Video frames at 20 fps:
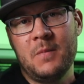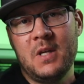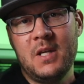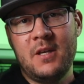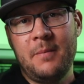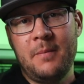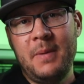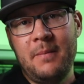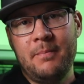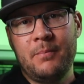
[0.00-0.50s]

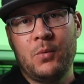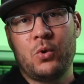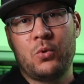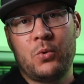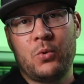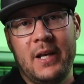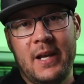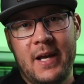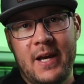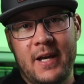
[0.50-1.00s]
is a bit more
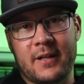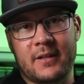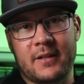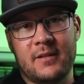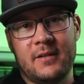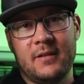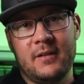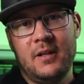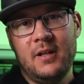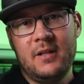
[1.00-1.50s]

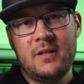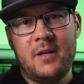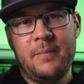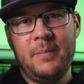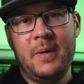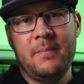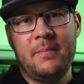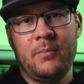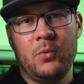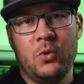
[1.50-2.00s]
relaxed, it's a
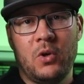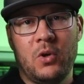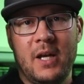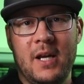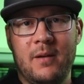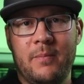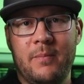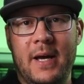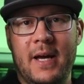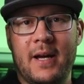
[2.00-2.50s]
bit more
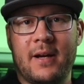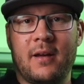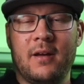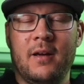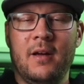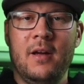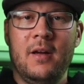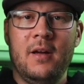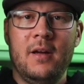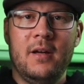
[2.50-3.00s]
laid back.
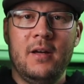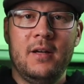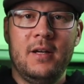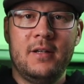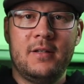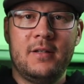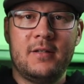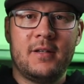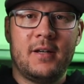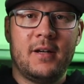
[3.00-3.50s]

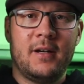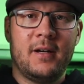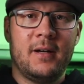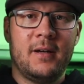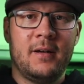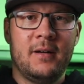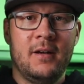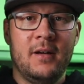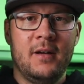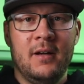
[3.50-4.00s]
It's
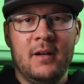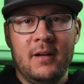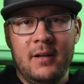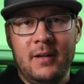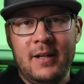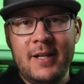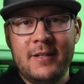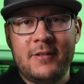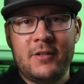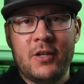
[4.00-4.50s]
uh, less